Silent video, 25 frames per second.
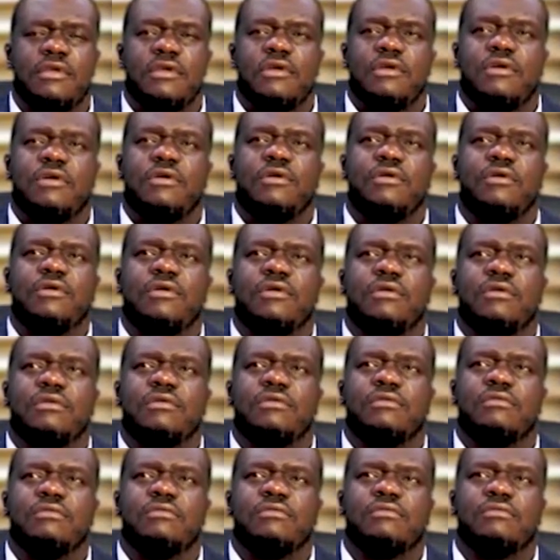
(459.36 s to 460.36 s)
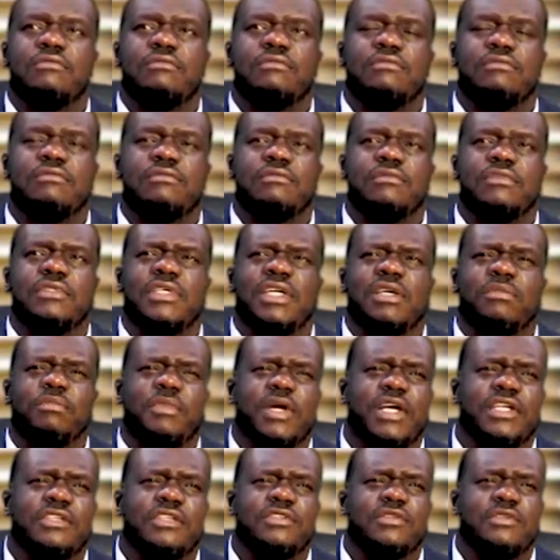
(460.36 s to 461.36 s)
Or a
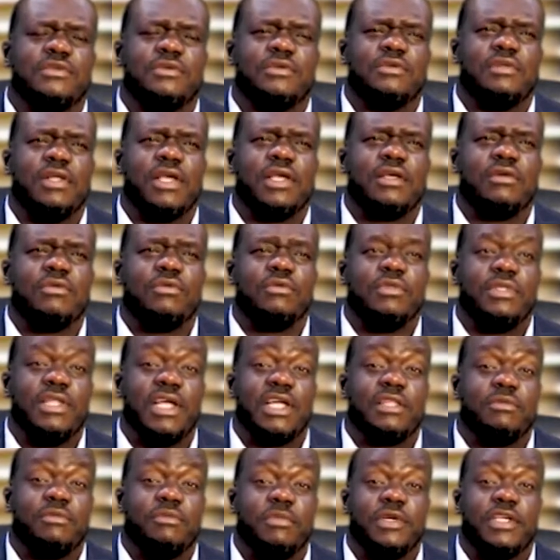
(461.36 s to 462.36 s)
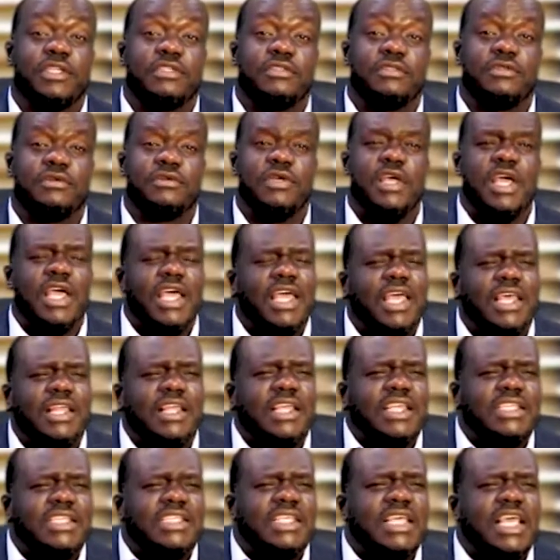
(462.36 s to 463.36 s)
pastor, like, oh, that pastor. You,
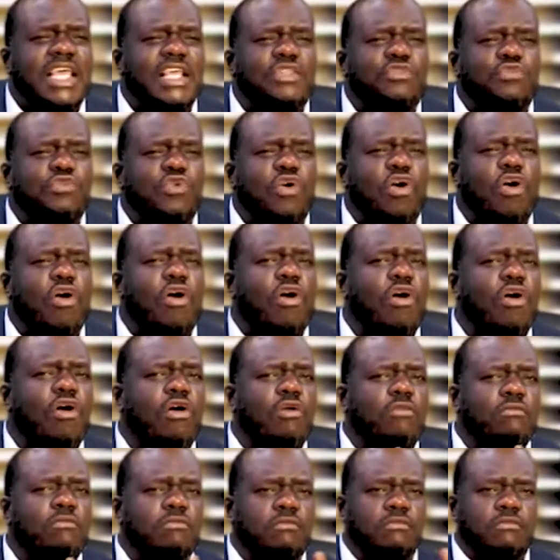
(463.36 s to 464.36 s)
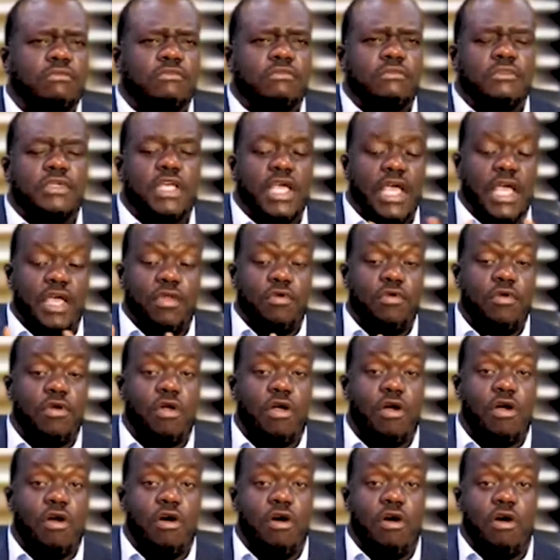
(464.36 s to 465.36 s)
you see, it will come It'll
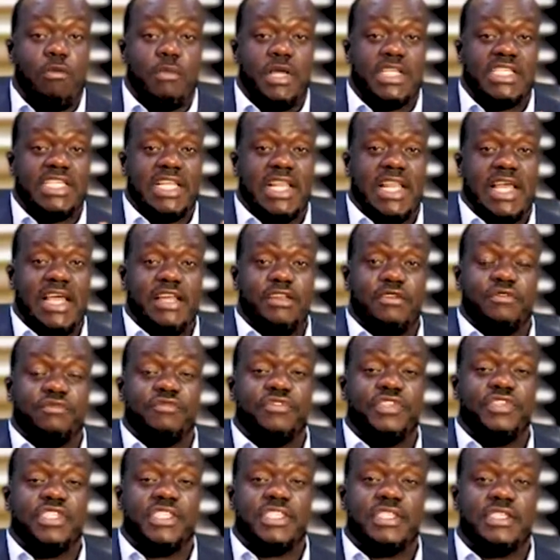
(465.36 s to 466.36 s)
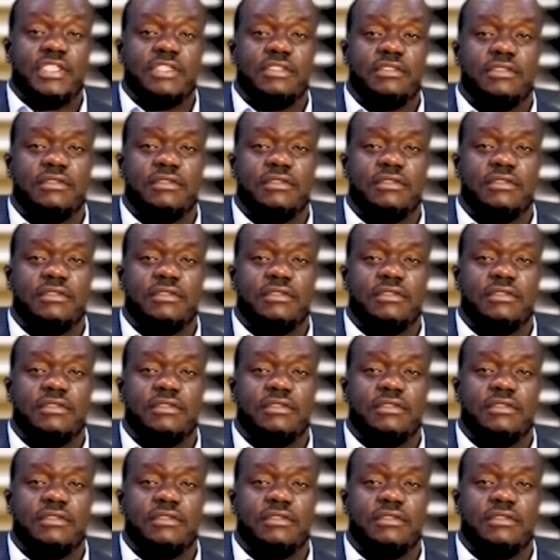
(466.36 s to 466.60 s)
come as a line of reasoning.